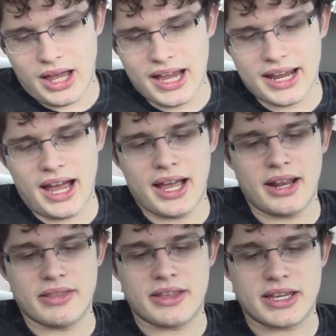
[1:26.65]
I
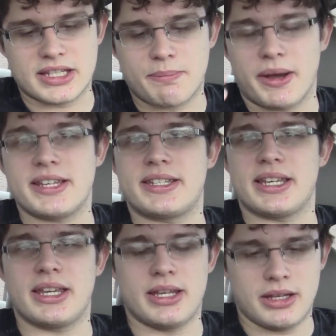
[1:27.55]
got the
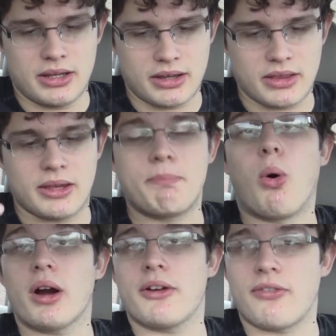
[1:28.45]
spicy, the
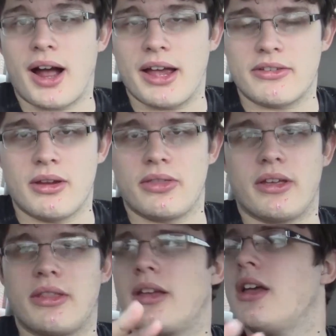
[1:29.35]
pork fries.
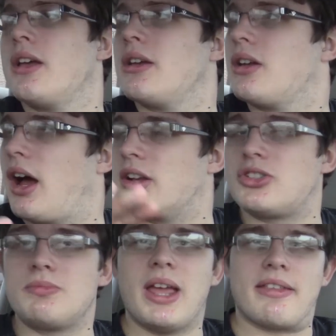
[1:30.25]

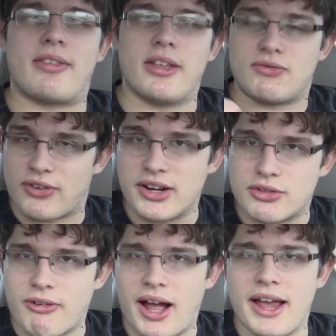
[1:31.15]
It's the French
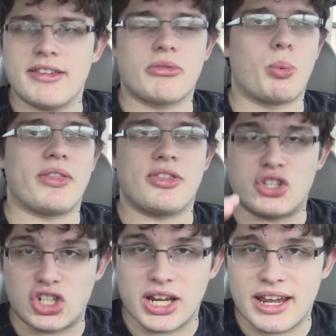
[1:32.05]
fries with the
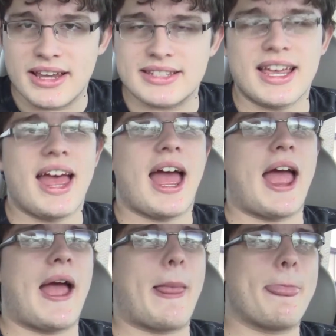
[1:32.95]
cheese
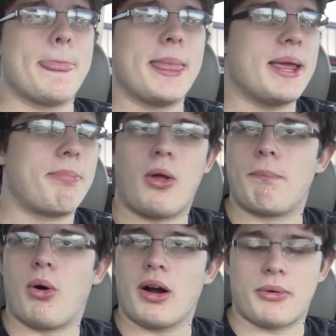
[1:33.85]
and the
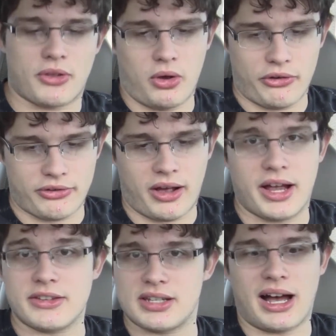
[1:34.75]
pulled pork with the
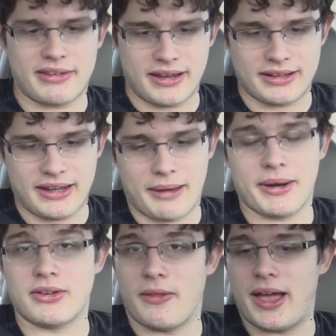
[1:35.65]
coleslaw and sauce on top.
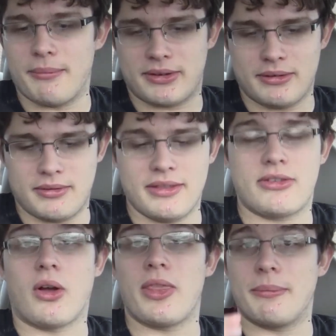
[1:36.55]
And I told
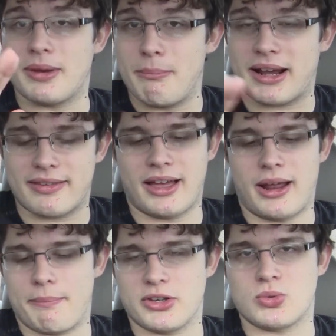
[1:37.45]
them to mix that
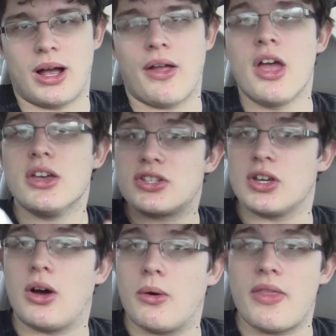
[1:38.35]
up as well.
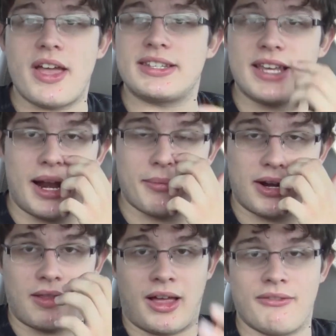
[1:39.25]
So they said I'm
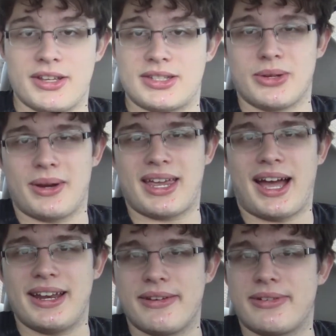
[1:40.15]
gonna love it. So we
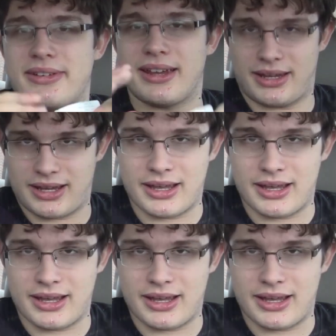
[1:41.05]
got an interesting